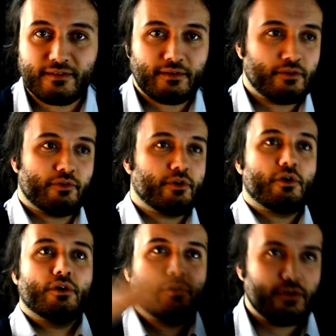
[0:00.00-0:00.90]
And then, you know, you've
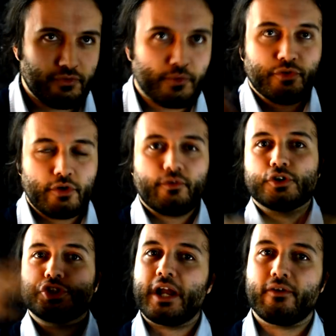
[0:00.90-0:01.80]
got, you, of course, you've
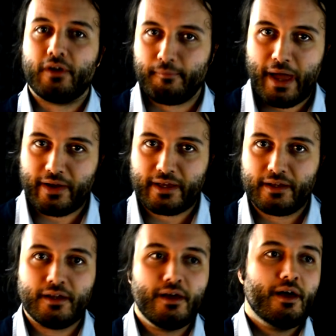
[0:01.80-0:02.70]
got general
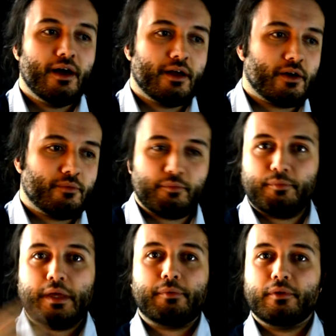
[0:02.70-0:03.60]
American, you know, with
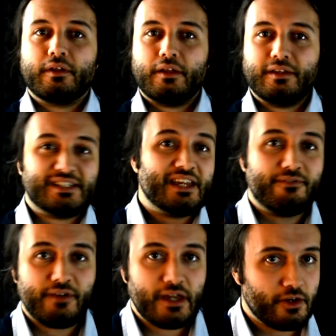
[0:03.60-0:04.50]
people in, in T
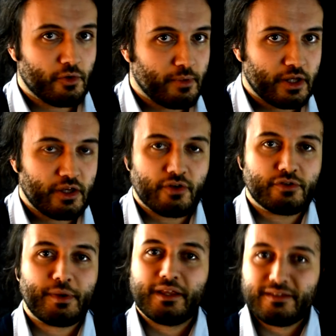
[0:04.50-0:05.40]
V normally
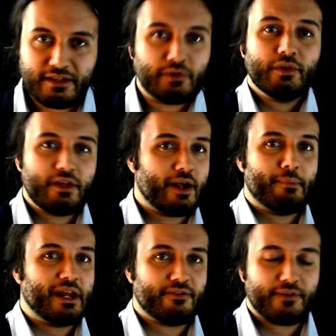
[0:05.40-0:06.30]
use, but still, there are
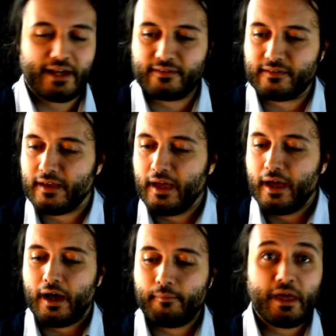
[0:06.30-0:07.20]
many different accents.
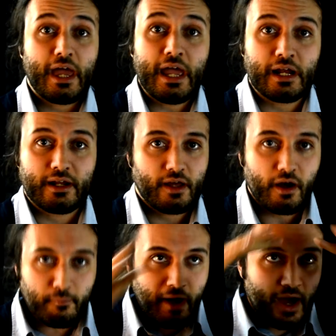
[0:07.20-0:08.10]
Um, England,
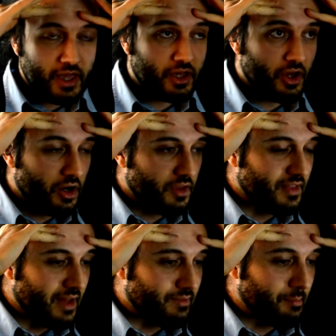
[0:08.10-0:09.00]
my goodness,
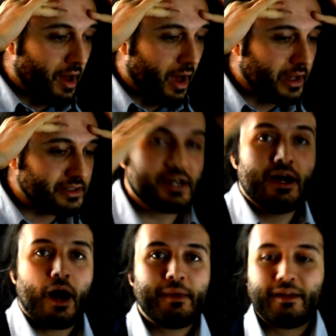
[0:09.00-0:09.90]
never mind.
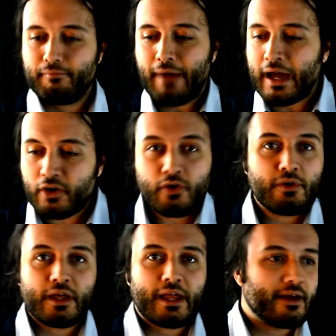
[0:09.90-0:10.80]
I mean,
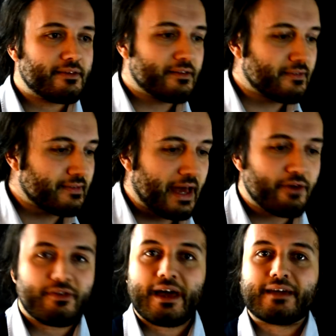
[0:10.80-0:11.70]
Mancunian accent,
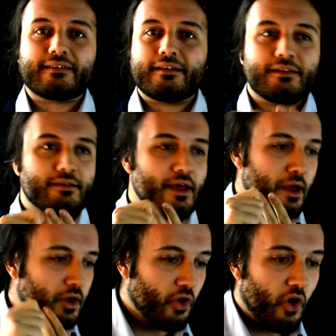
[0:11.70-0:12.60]
Scouse accent,
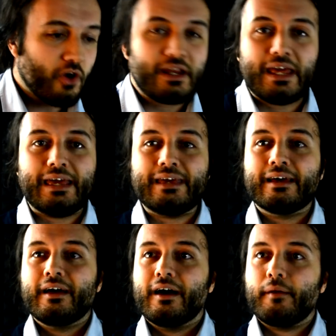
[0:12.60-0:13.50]
Cockney,
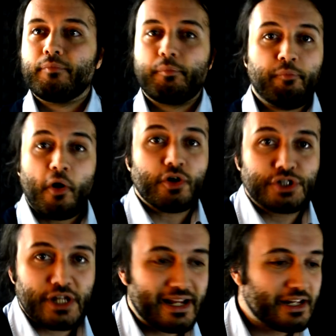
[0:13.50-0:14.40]
um,
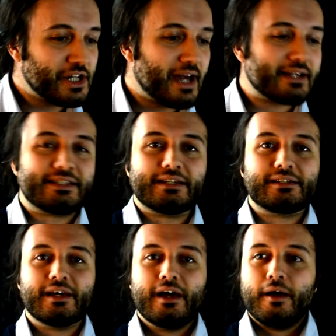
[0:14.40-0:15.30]
posh English
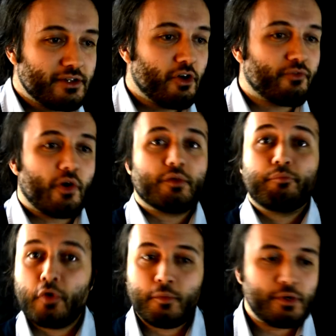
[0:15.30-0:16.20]
accent. You've got the
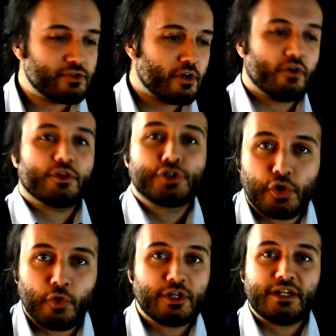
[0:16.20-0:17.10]
Brumies, you've got the
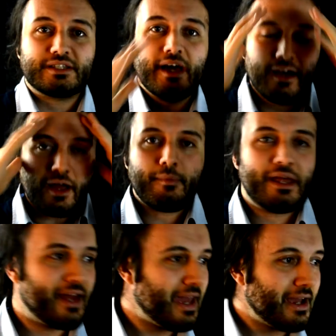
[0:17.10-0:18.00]
Geordies. I
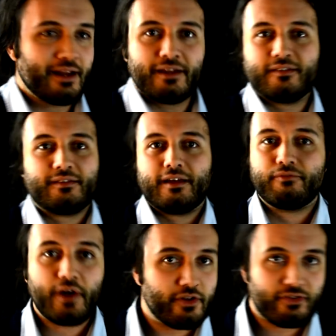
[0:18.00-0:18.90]
mean, England is like
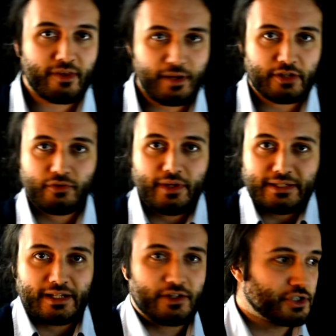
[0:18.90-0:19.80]
very similar to
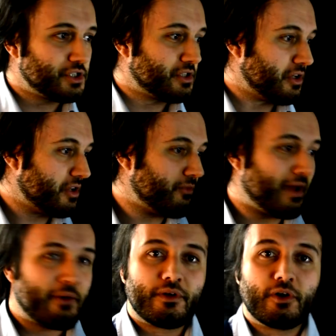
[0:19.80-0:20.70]
Italy. You just turn
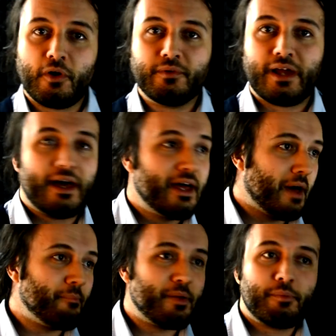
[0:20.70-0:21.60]
around the corner
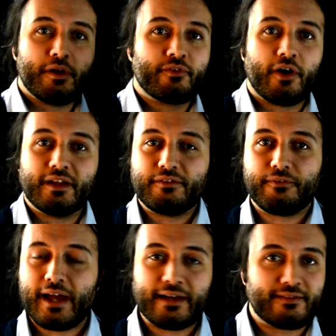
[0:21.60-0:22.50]
and people have got a
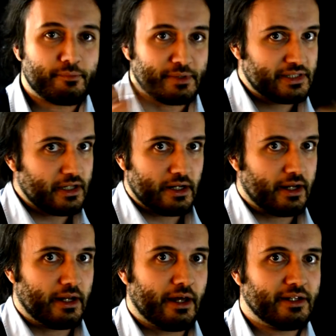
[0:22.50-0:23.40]
different accent, particularly
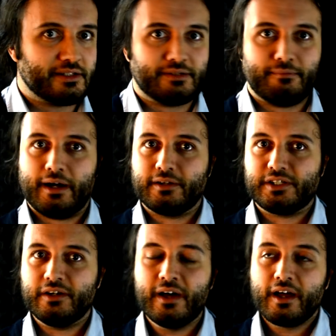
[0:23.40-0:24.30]
in London, mind you.